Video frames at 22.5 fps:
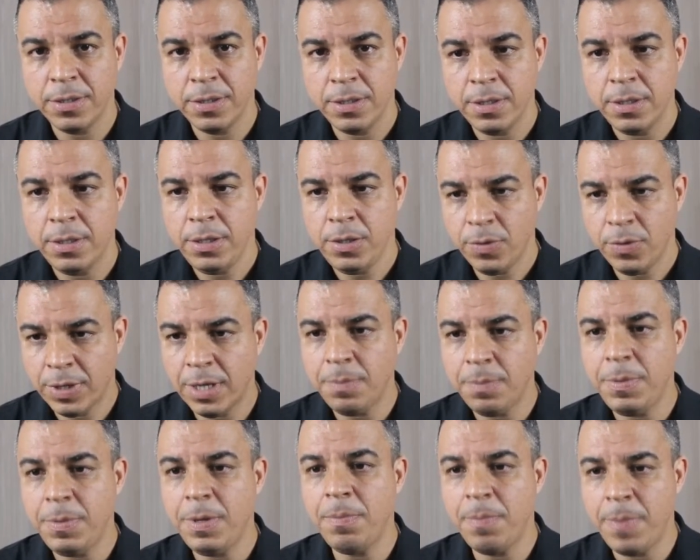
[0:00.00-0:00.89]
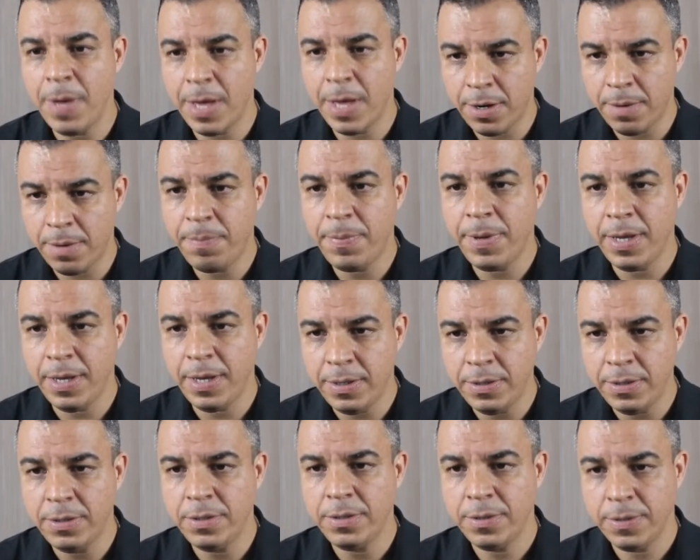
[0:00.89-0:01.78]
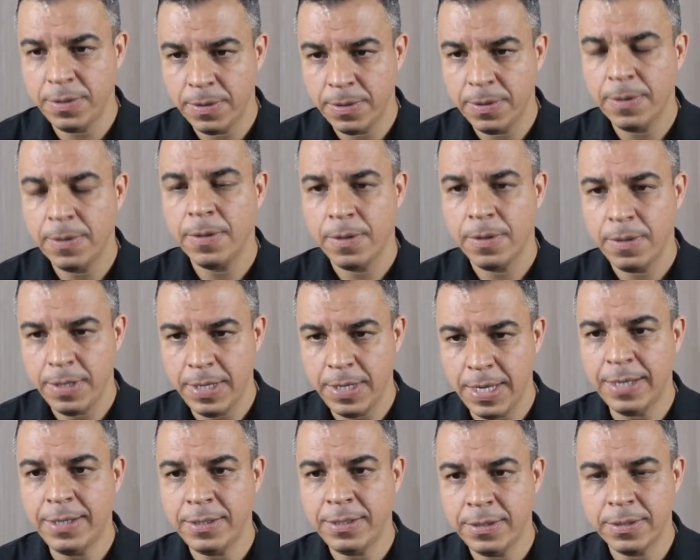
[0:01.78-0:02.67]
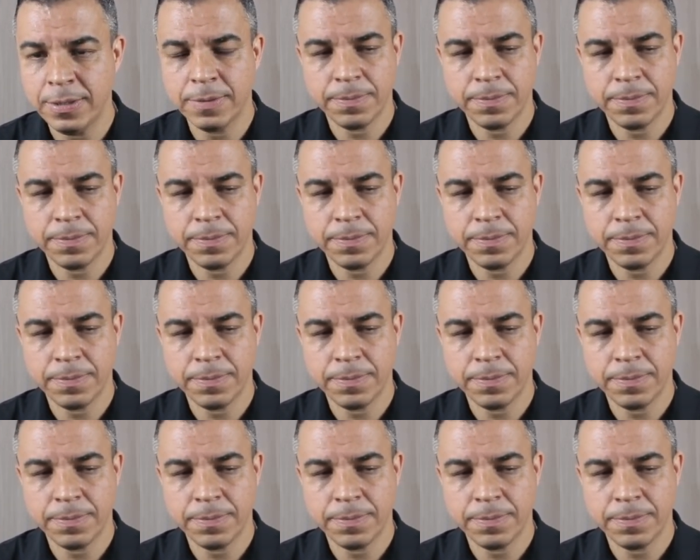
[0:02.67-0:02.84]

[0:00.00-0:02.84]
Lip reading: You can be better paid. Yes?